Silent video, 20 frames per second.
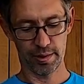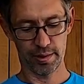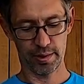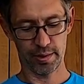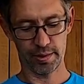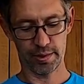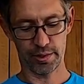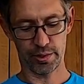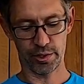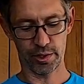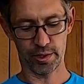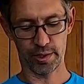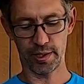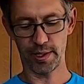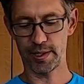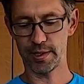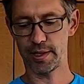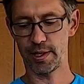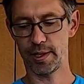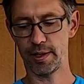This is just
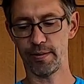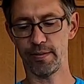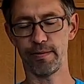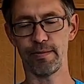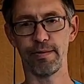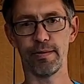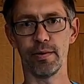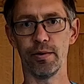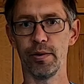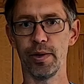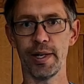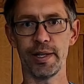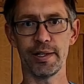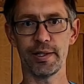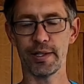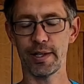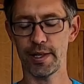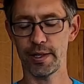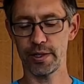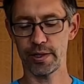easy for aid
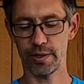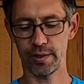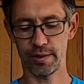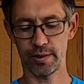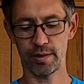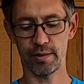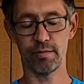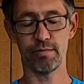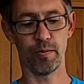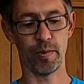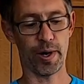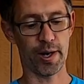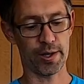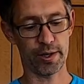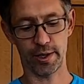stations where